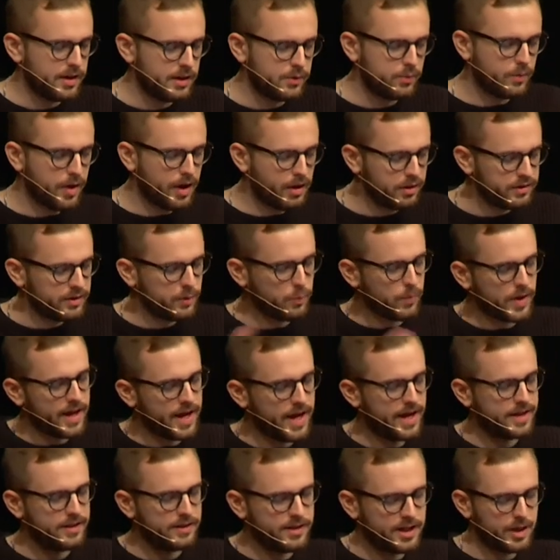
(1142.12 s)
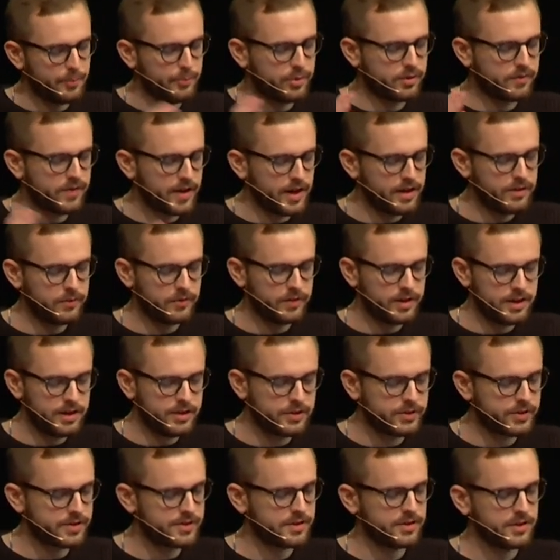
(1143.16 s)
And while on the one hand it can provide really
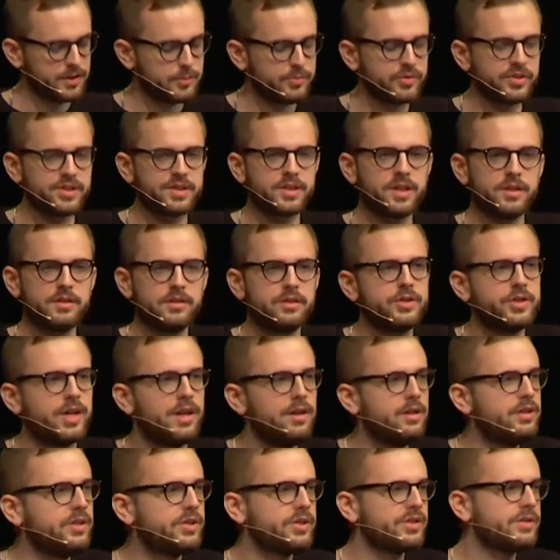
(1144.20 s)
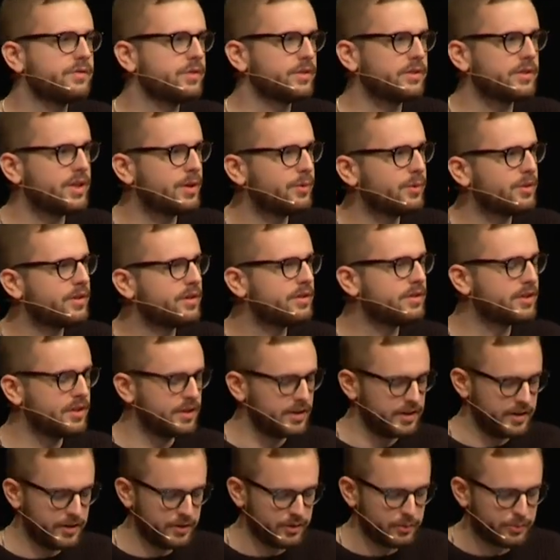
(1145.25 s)
interesting and unprecedented challenges for our,
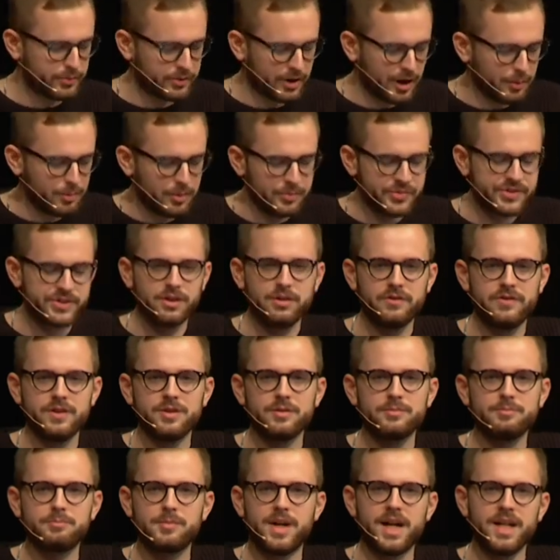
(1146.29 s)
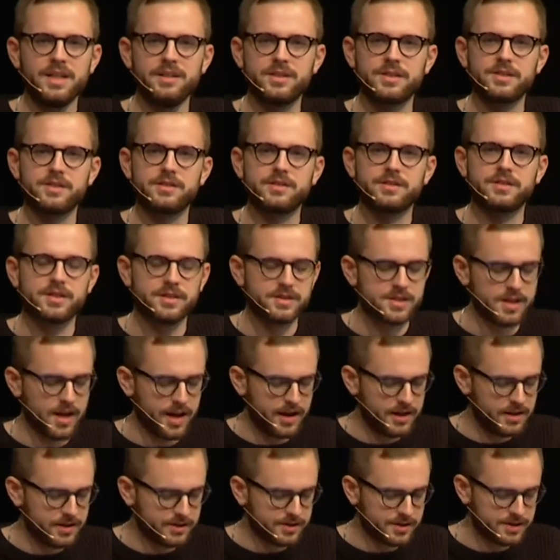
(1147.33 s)
you know, problem-solving minds as
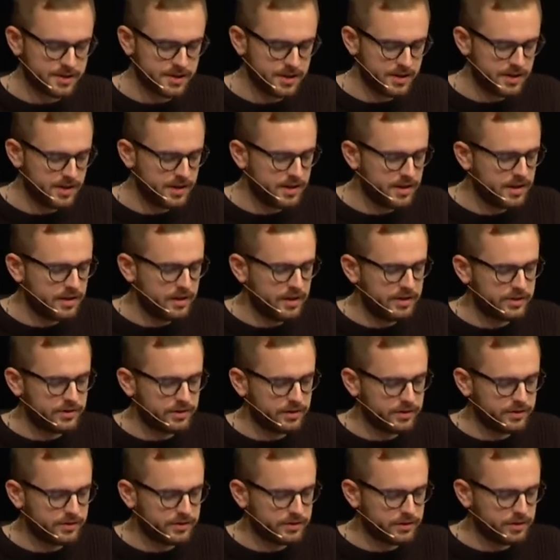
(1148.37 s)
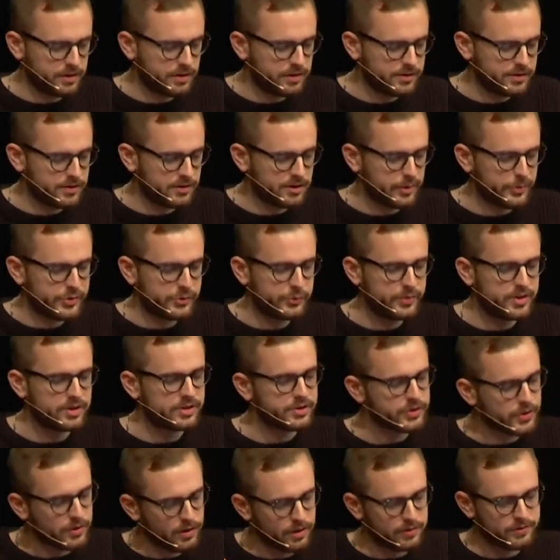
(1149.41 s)
hackers, it is also comes with the
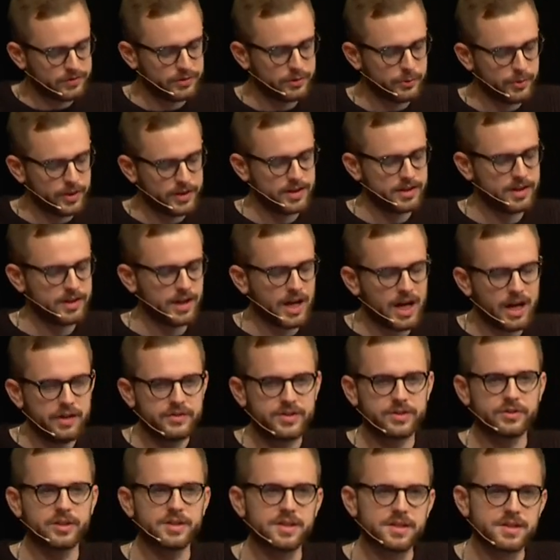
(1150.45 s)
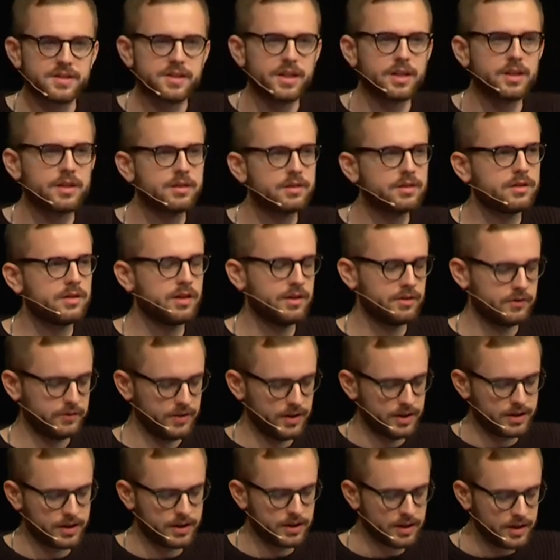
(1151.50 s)
toll of knowing that lives are at stake, and
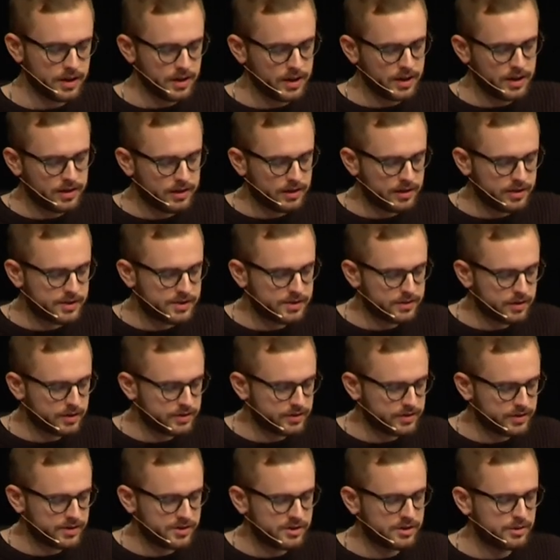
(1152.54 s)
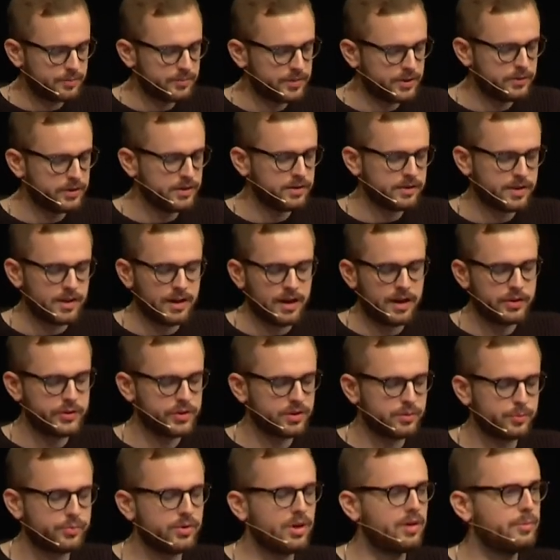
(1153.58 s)
really that it's not just some
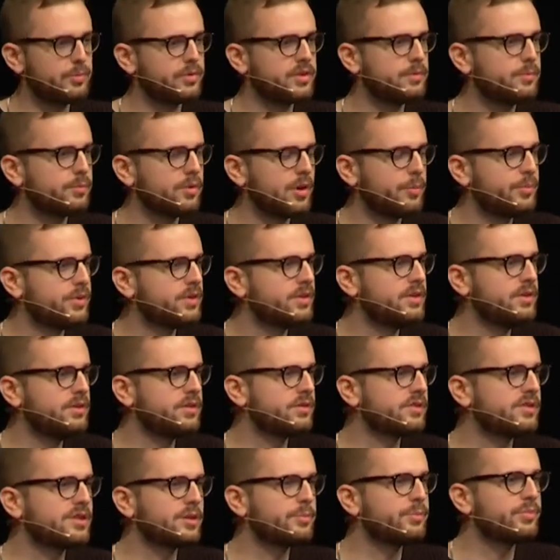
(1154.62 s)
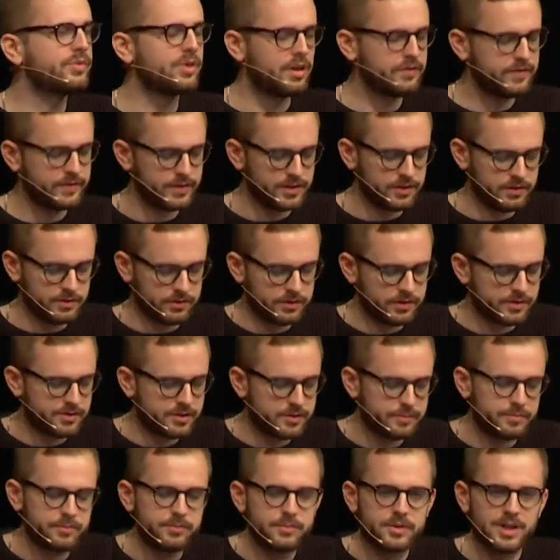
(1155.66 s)
intellectual property or some profit or
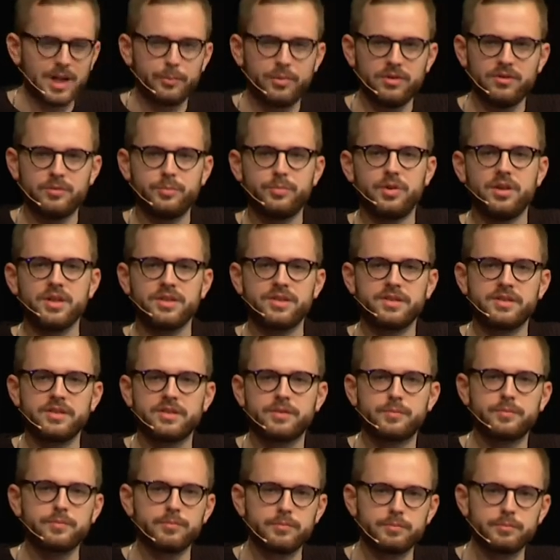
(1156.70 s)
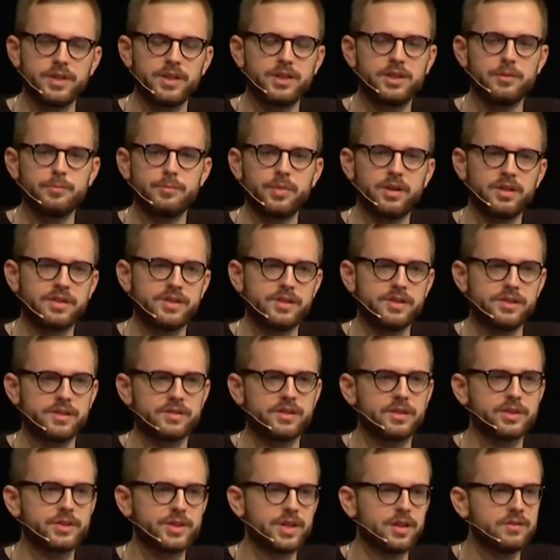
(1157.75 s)
some couple of boxes, blinking boxes
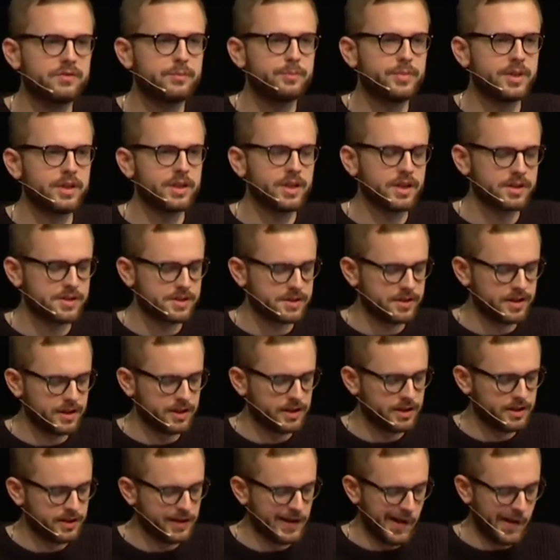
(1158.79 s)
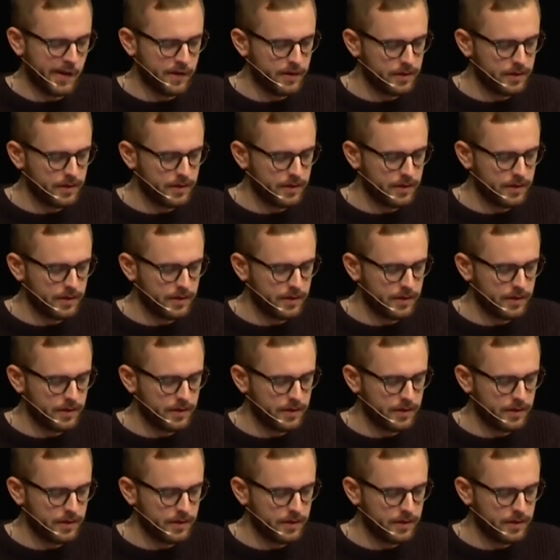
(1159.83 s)
on a shelf being at stake.